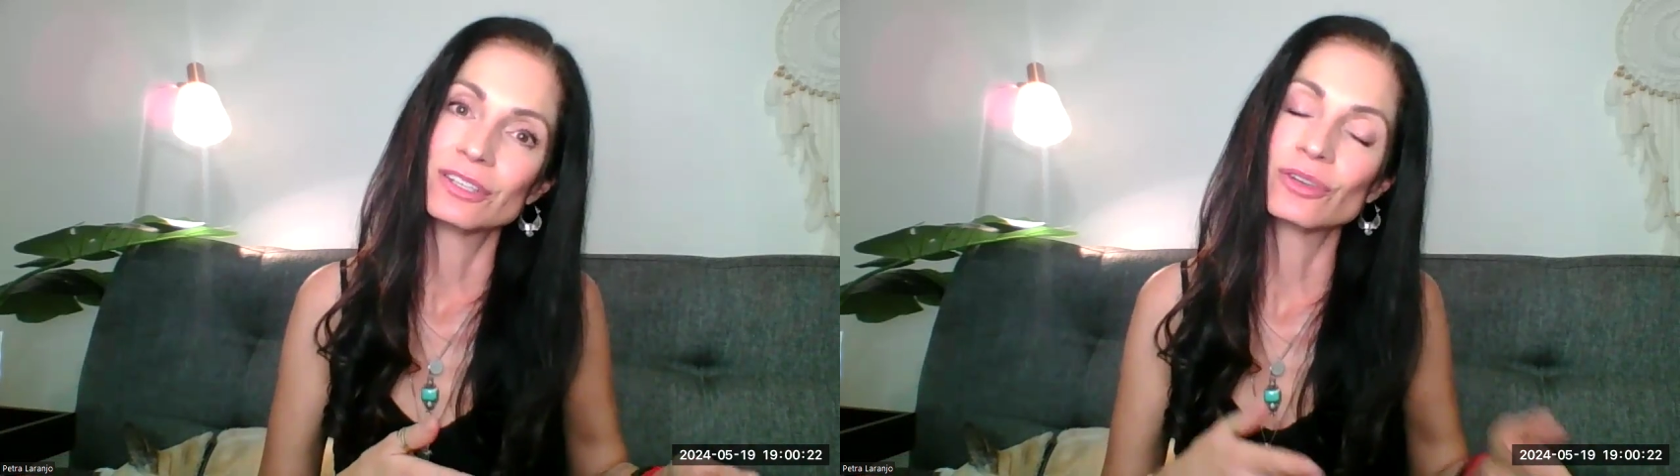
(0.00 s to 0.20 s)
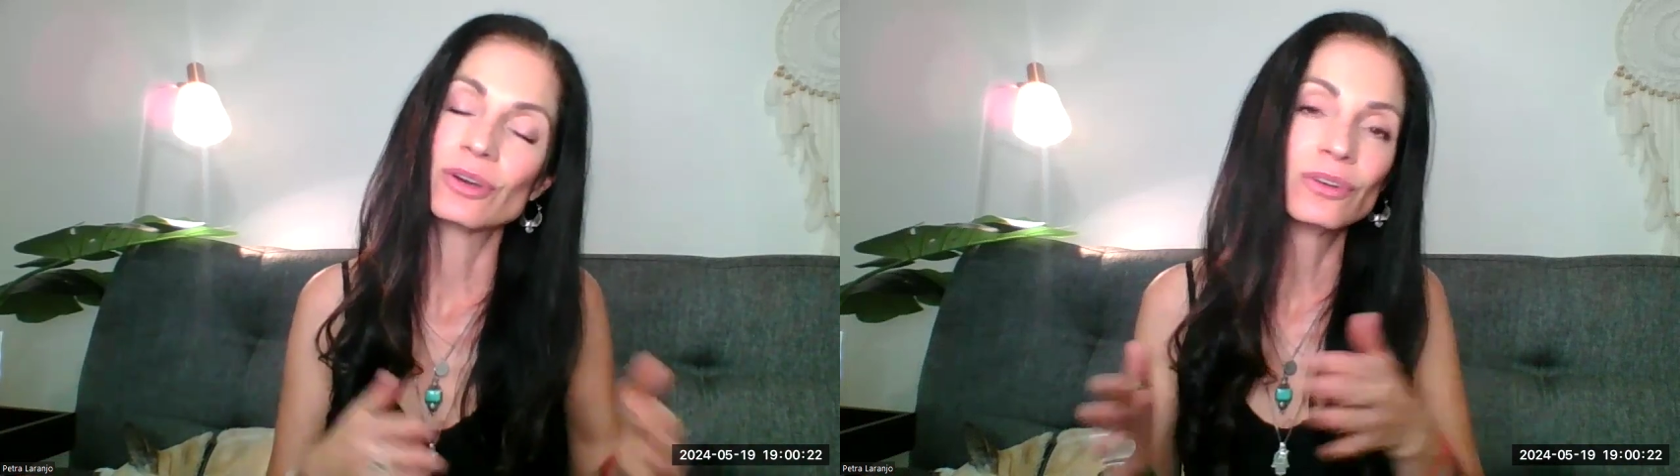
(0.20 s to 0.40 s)

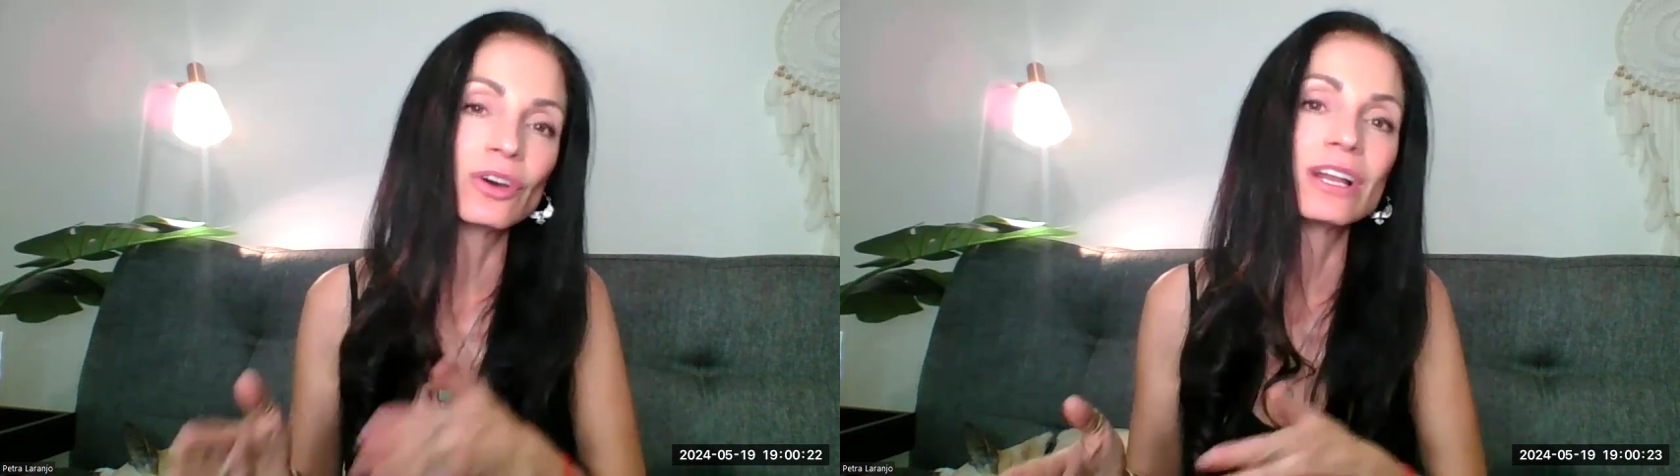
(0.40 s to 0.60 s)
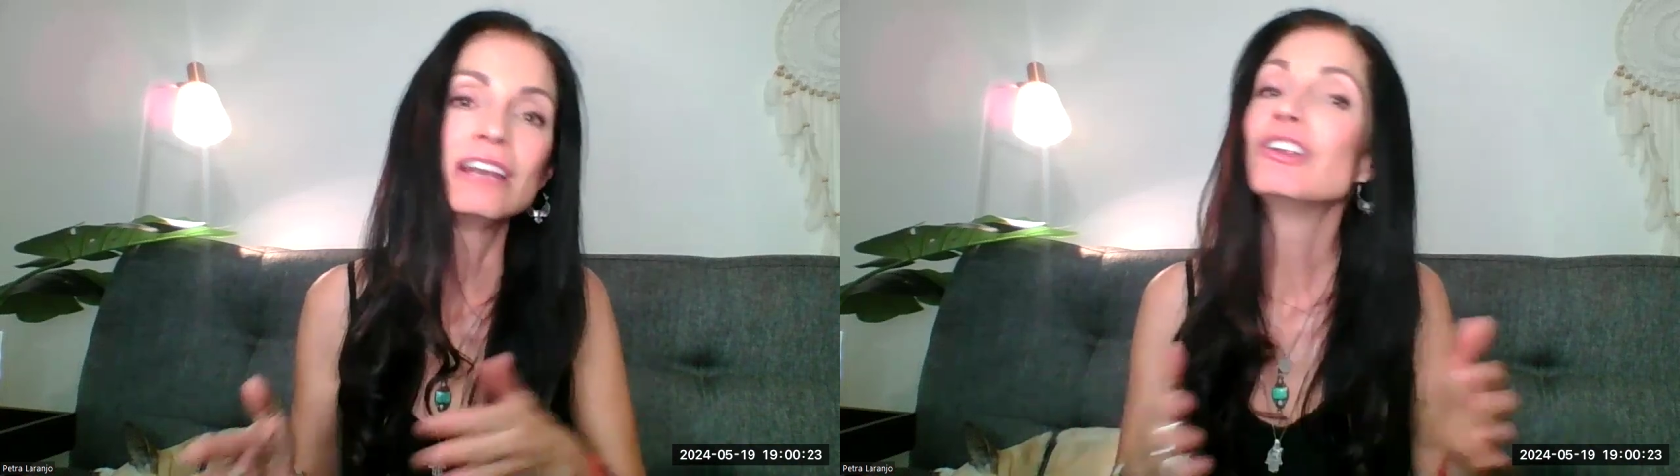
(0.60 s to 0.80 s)
You are
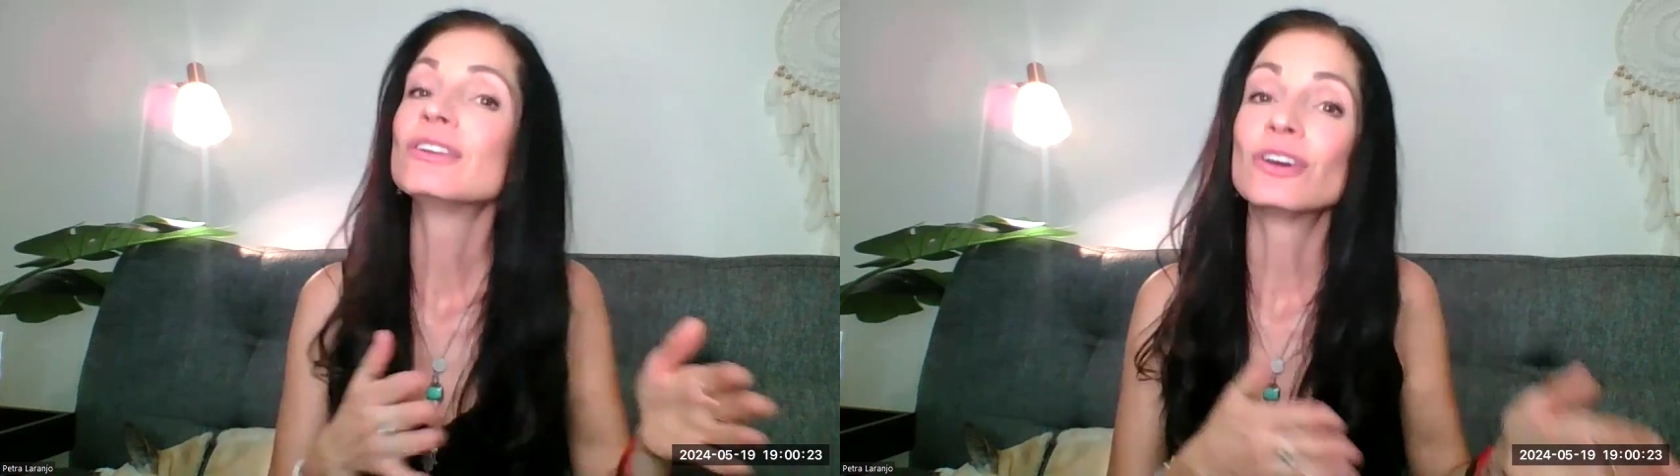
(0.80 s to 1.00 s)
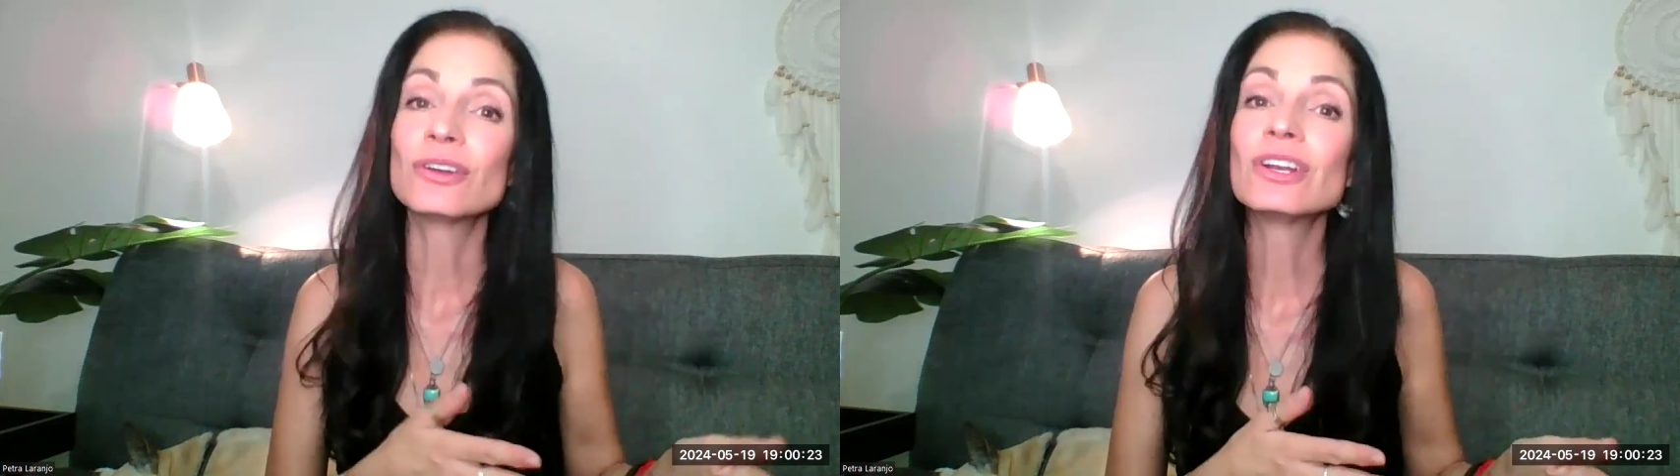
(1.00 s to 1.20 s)
no,
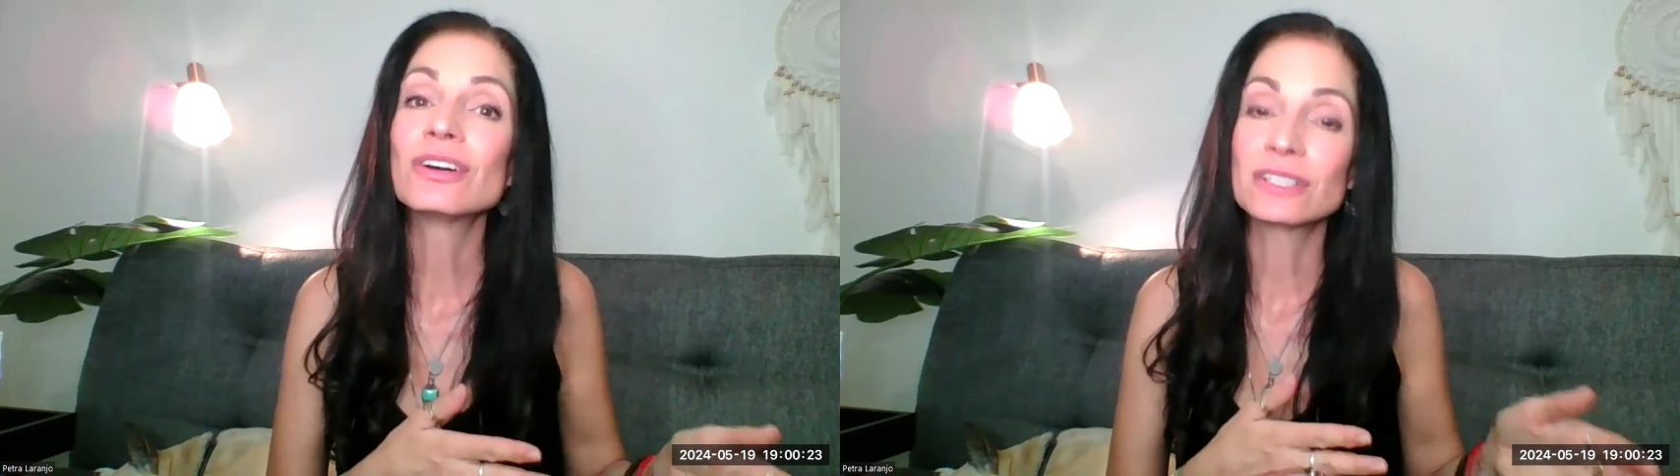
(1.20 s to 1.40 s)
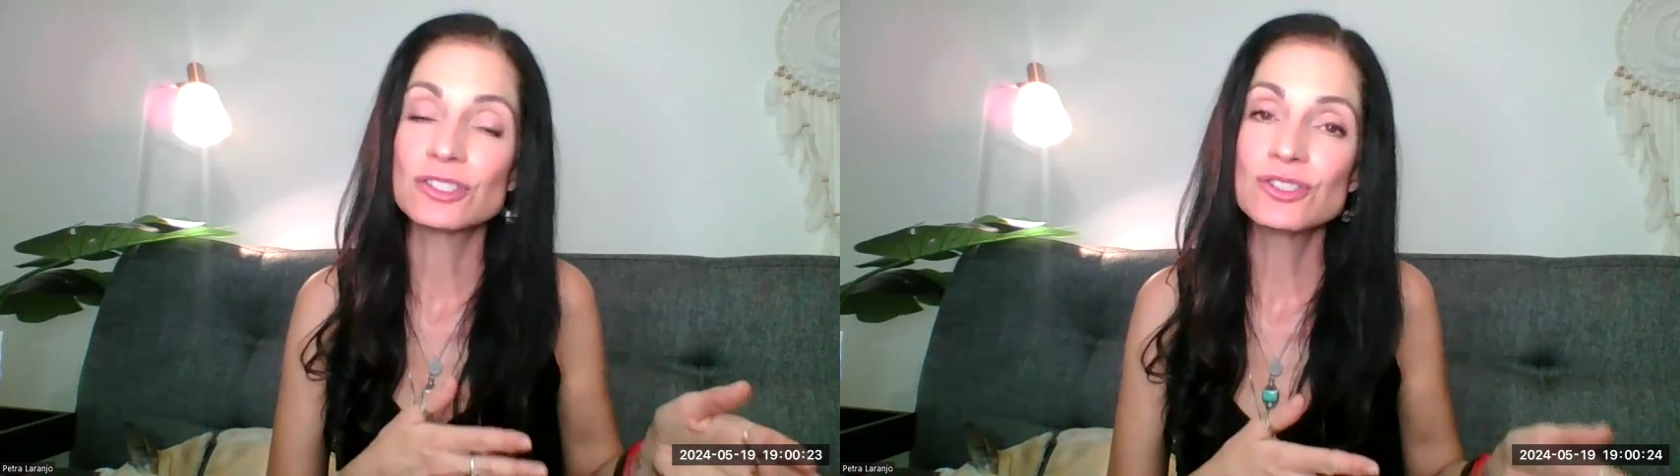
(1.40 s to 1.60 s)
no
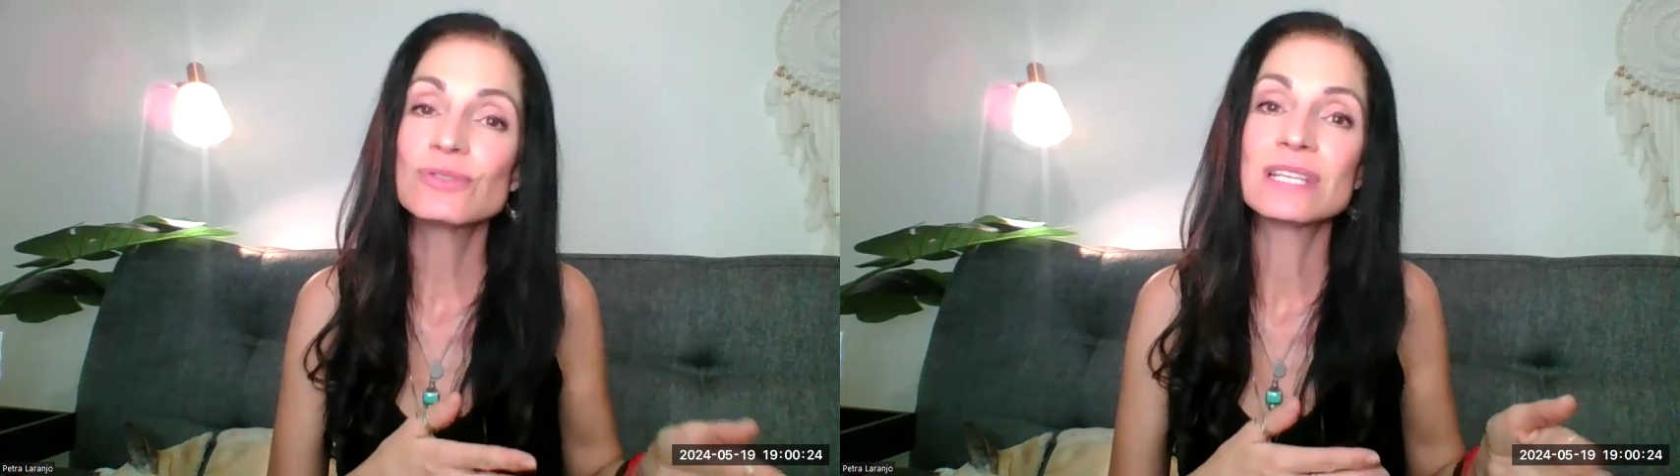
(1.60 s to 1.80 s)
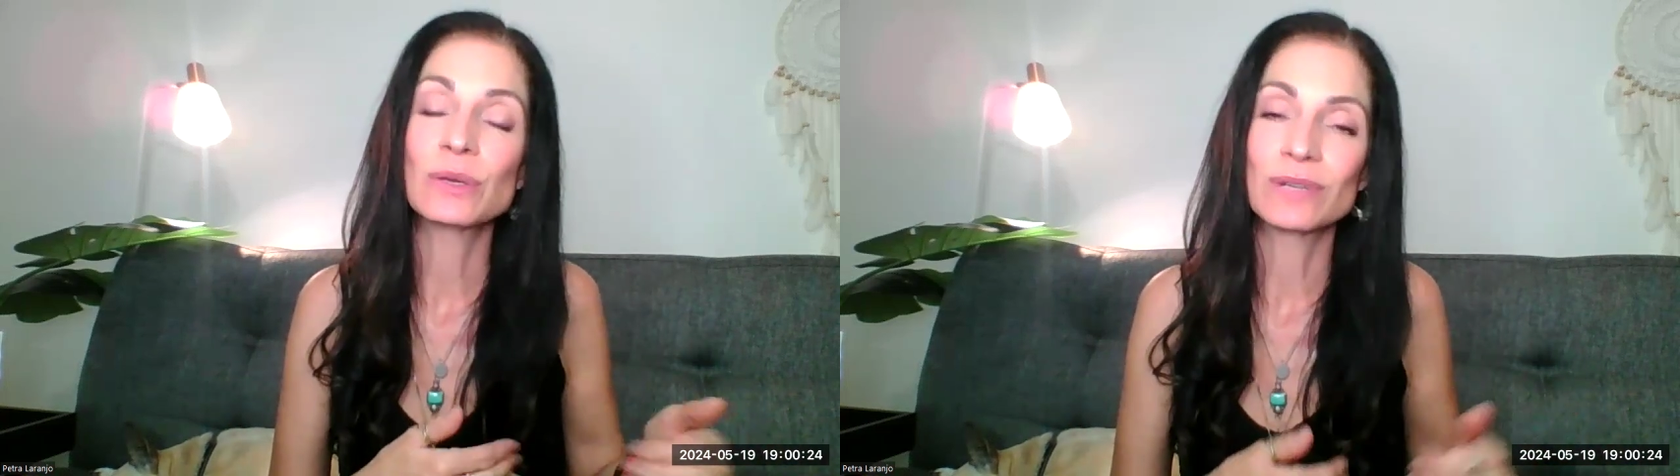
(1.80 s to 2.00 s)
longer
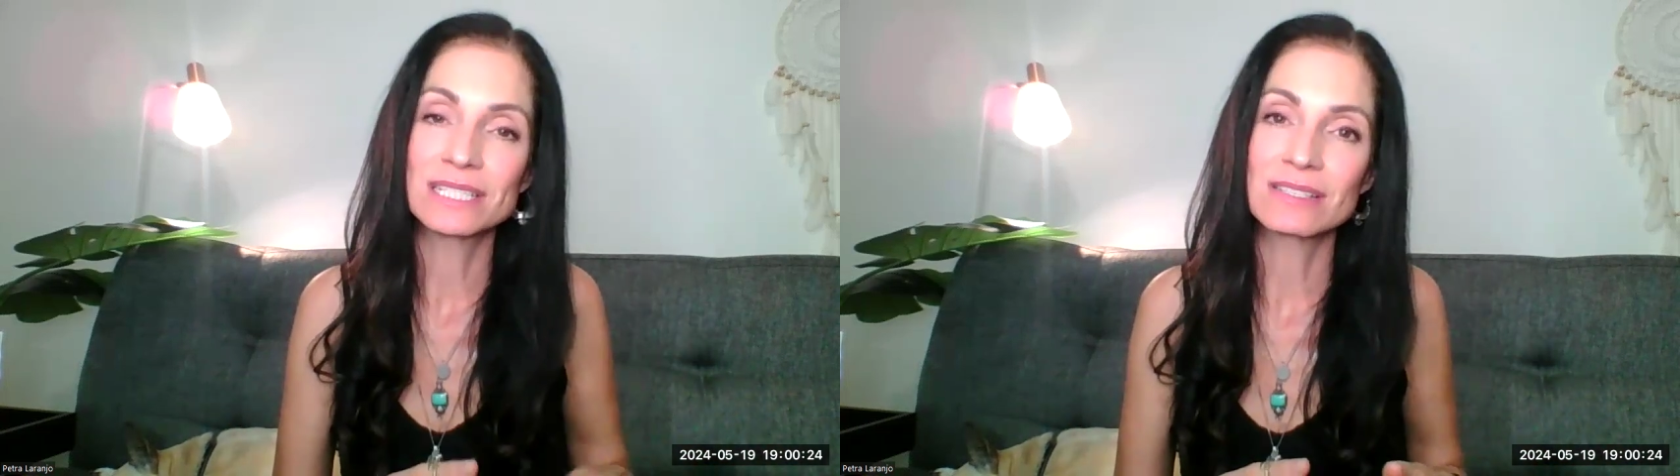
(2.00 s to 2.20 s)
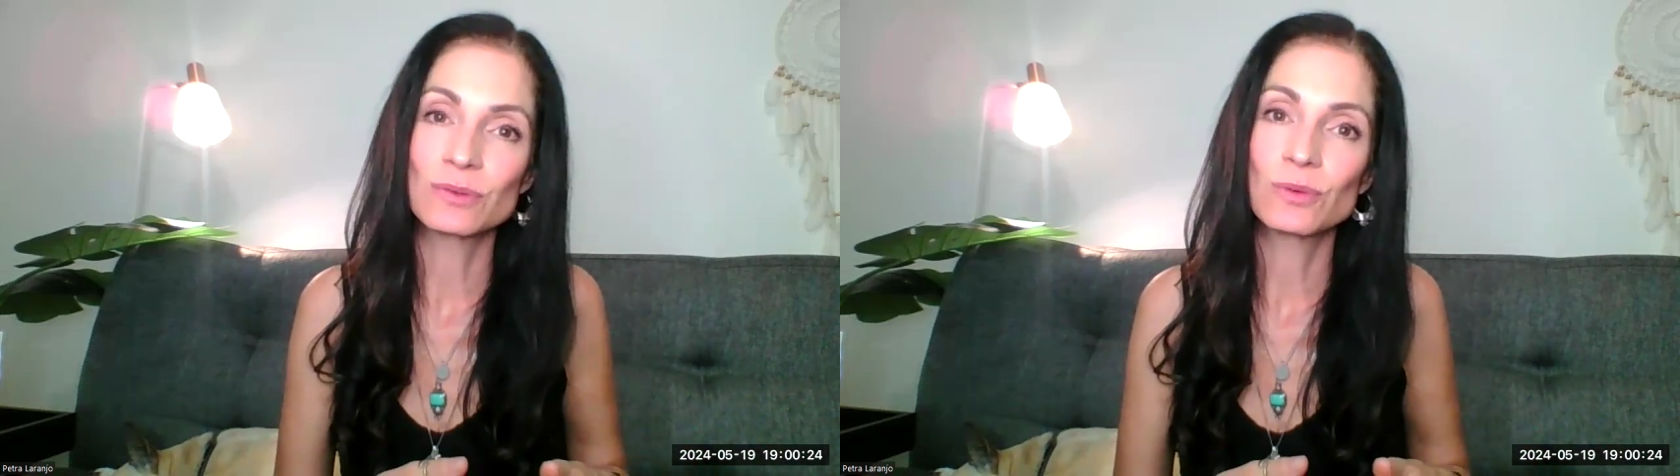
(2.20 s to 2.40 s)
choosing
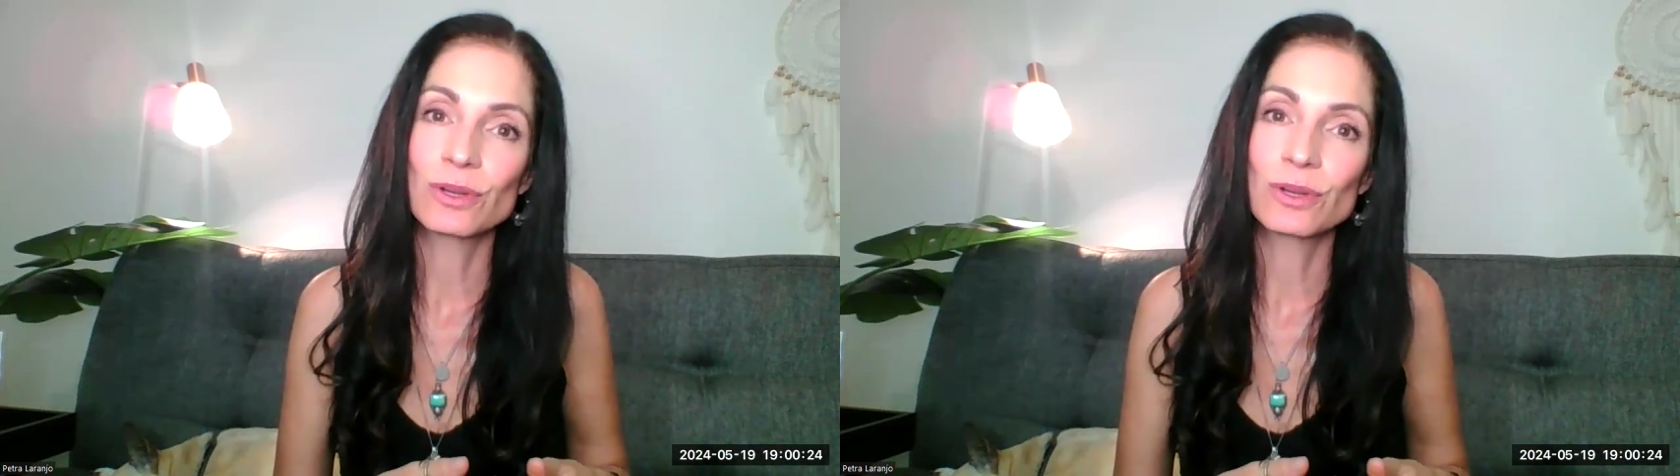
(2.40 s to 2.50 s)
what doesn't